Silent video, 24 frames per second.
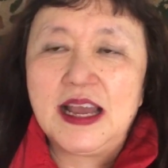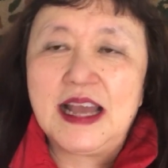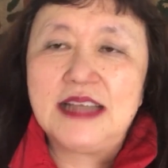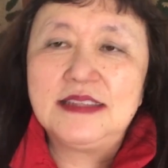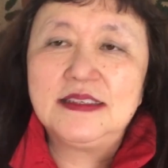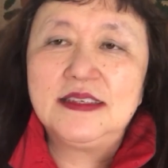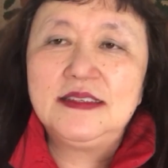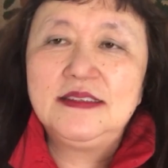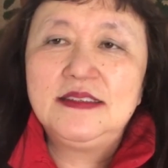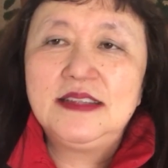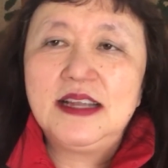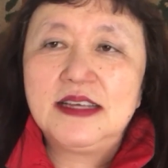
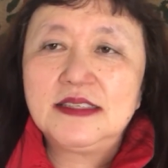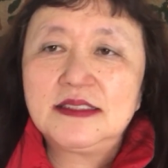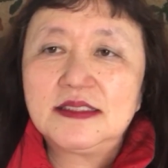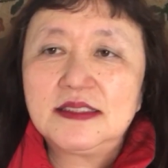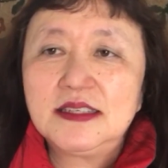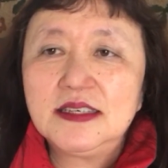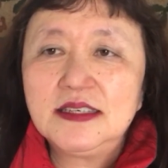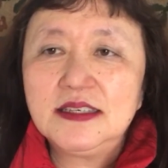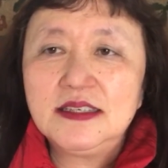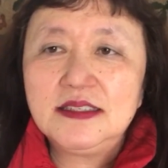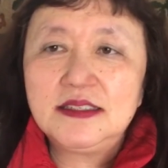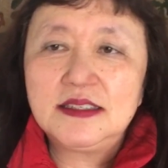And the
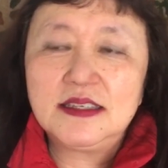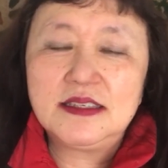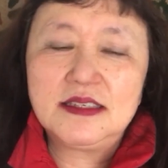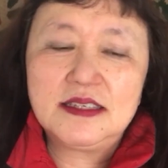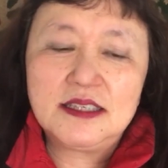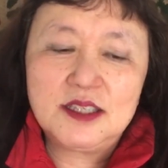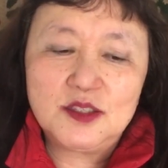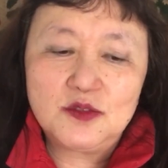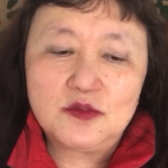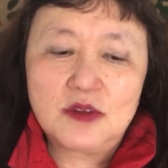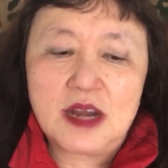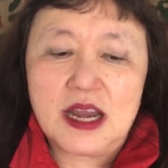next thing he did,
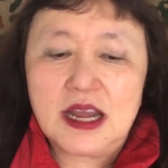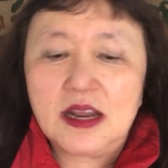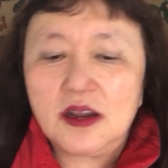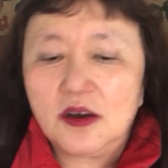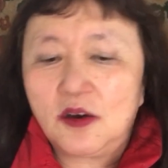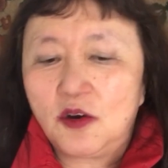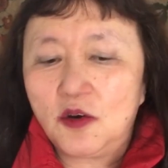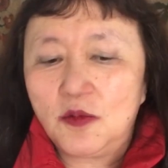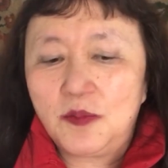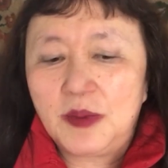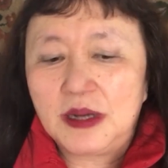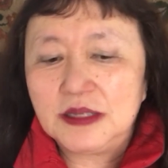he wrote
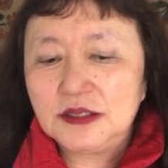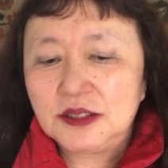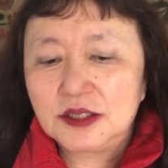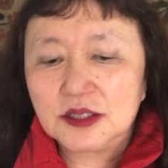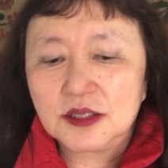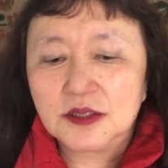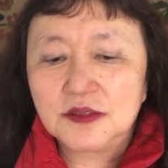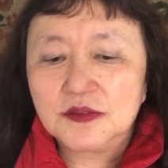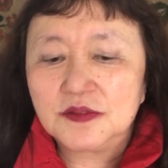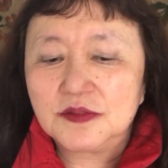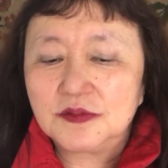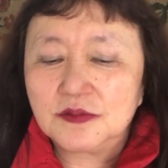a whole
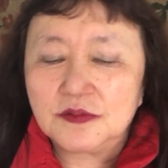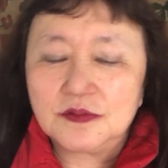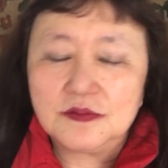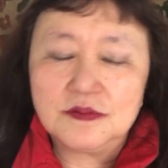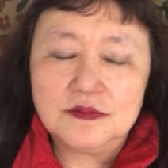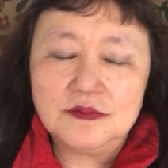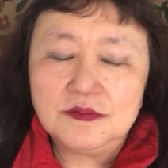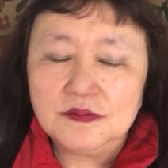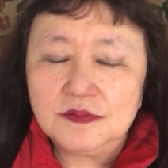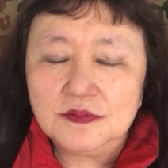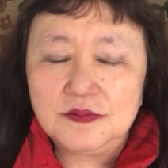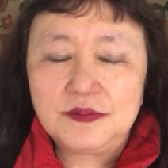bunch of
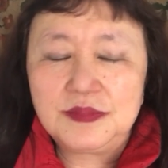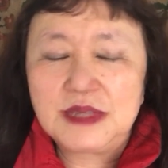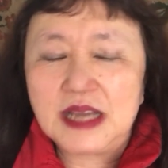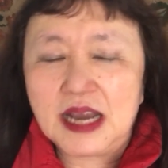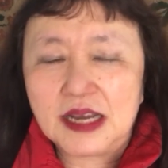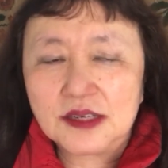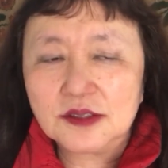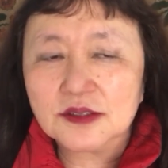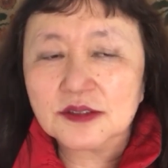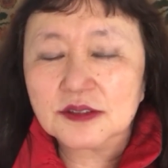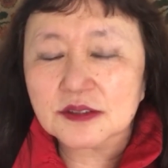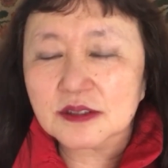
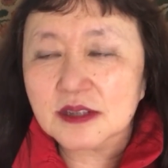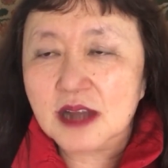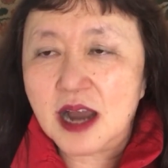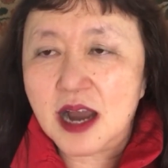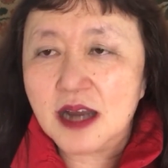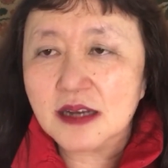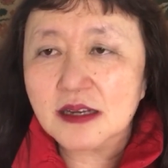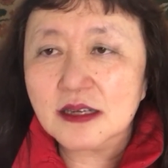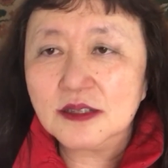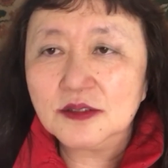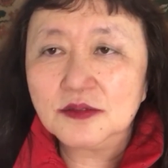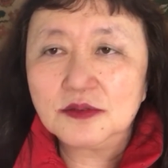piano
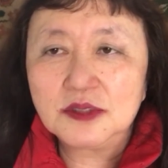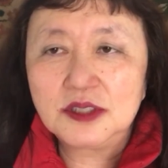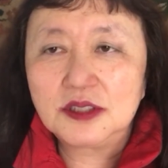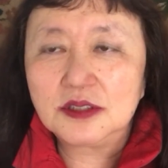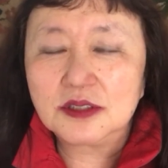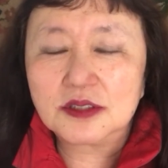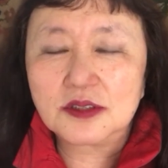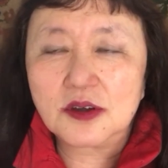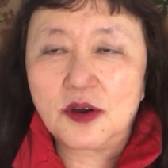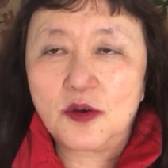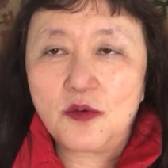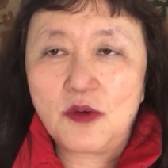sonatas,
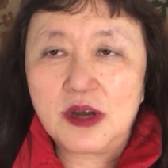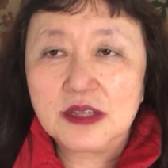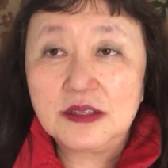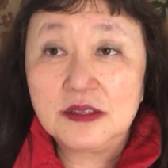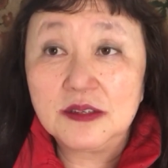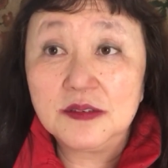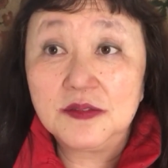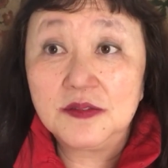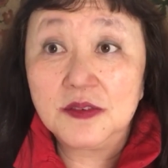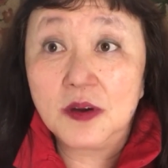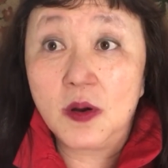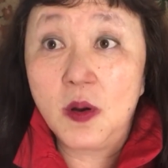which is all
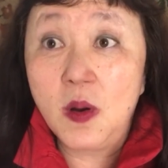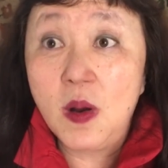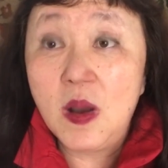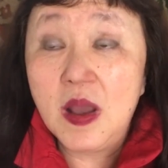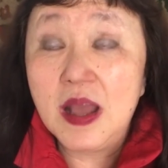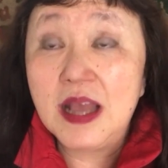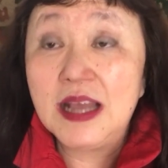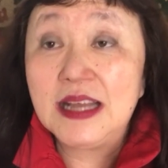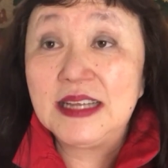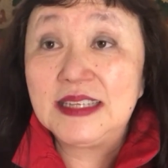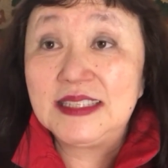wonderful.